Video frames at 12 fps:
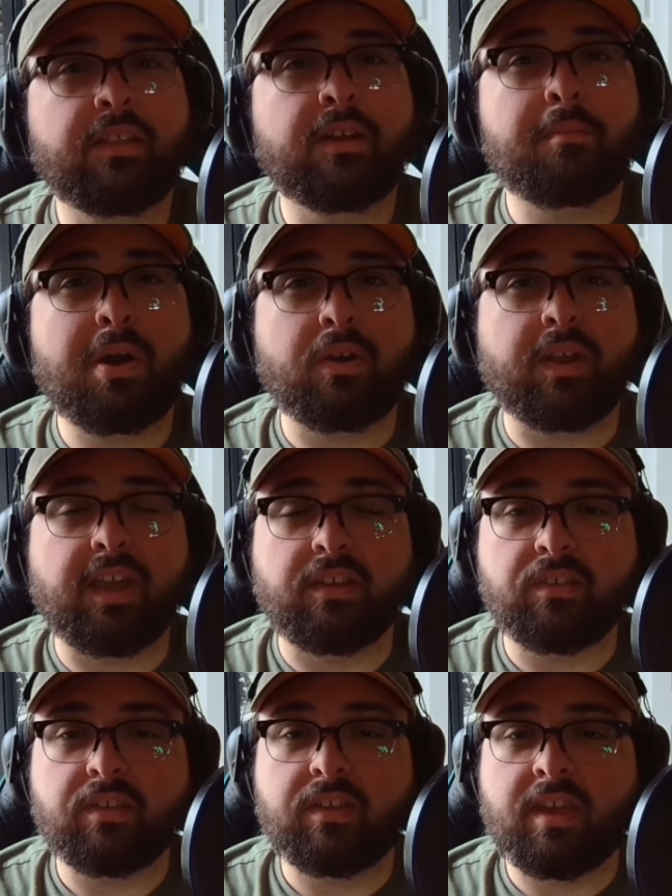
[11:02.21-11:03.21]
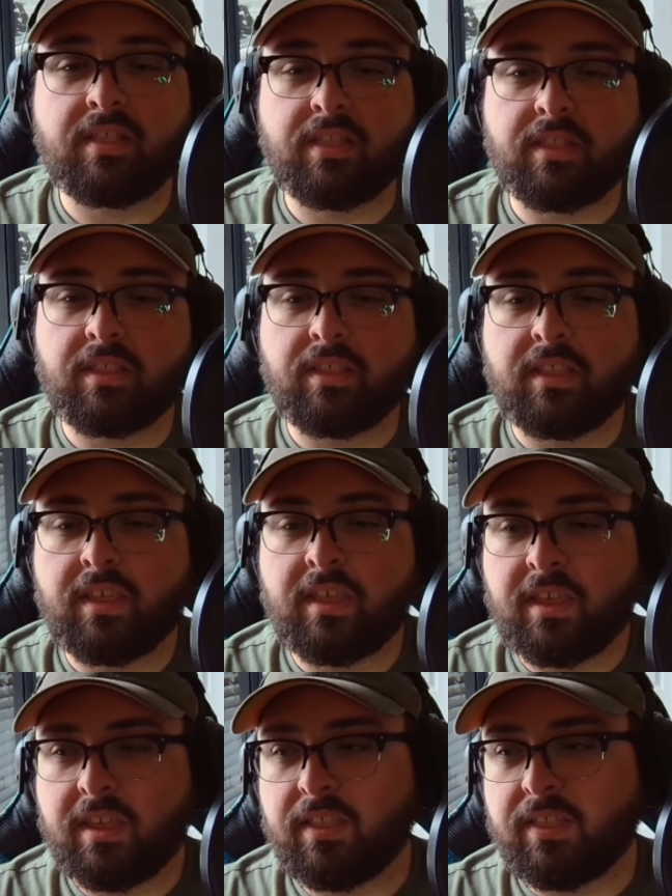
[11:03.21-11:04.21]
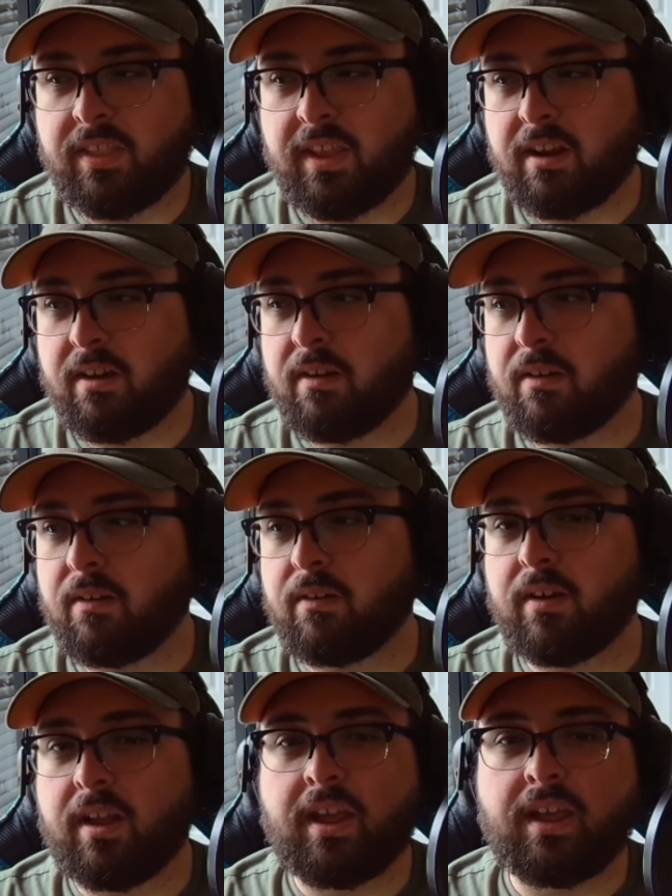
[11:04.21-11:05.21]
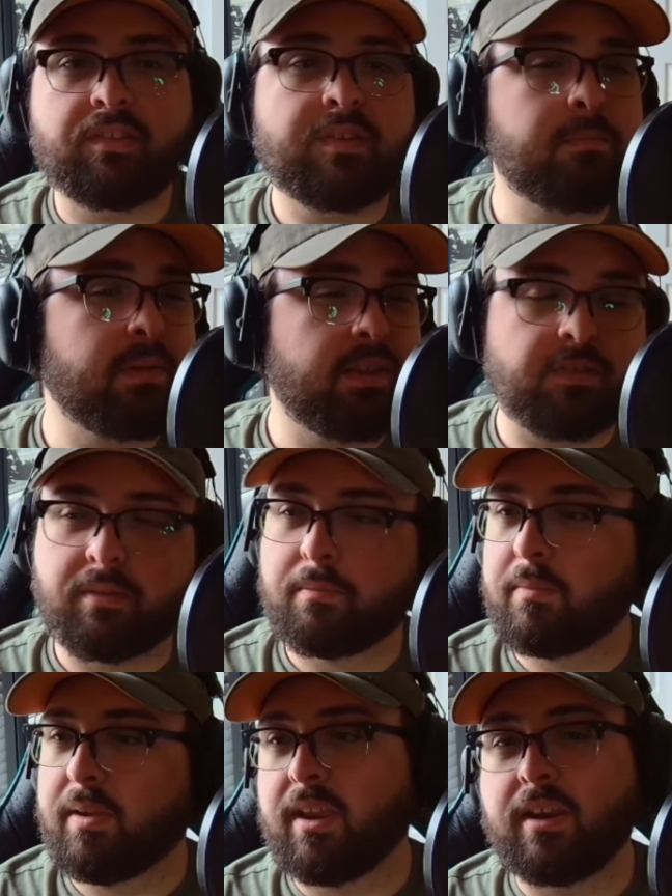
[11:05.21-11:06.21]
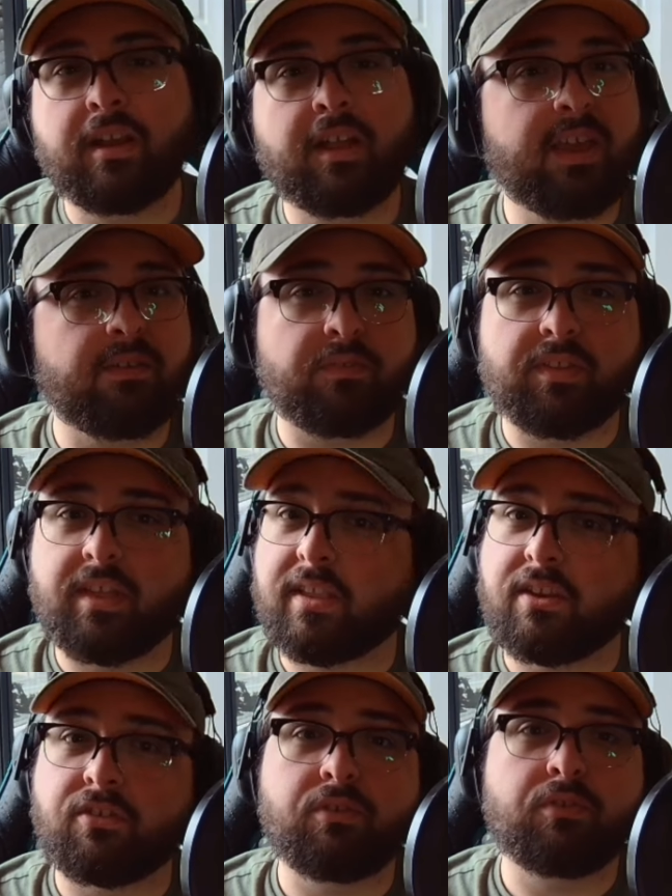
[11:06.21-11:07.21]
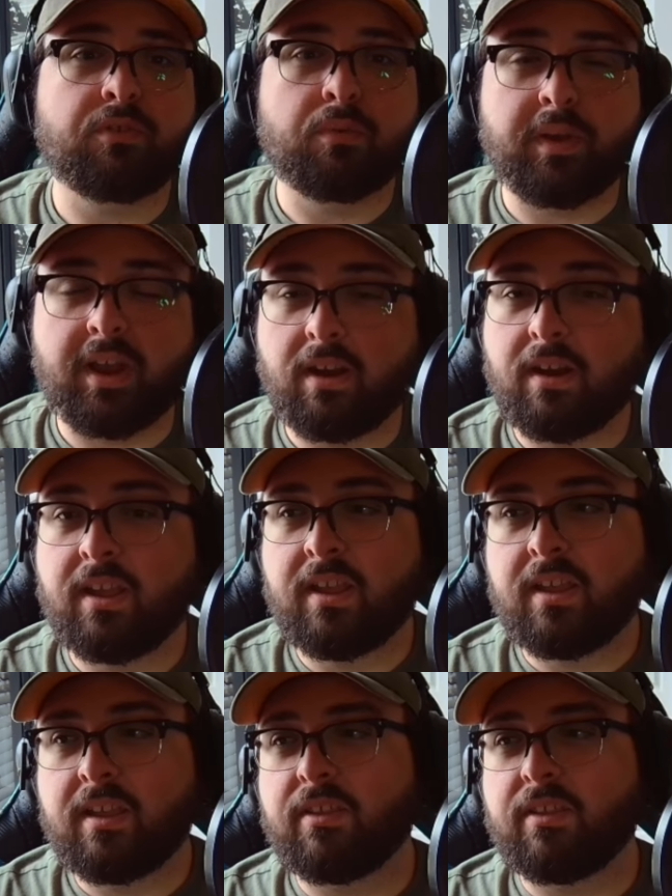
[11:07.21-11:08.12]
in their markings and their symbolism and glyphs that they choose to wear.